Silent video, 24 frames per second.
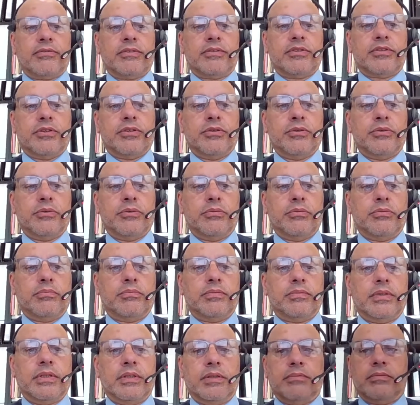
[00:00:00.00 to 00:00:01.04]
to
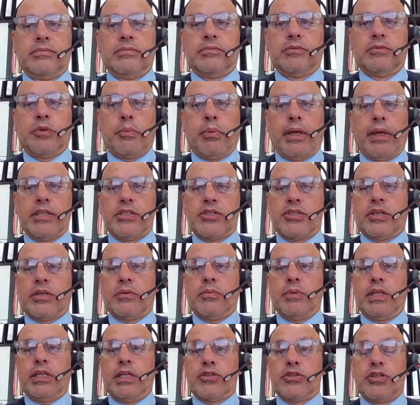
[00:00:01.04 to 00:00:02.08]
replace the
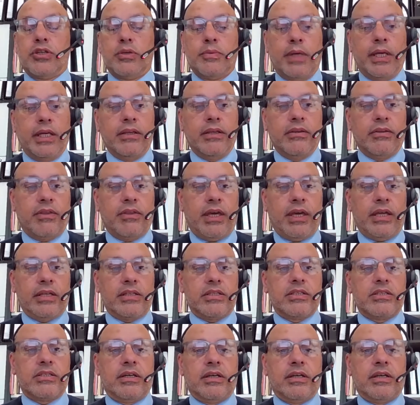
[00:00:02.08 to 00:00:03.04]
committee, assuming that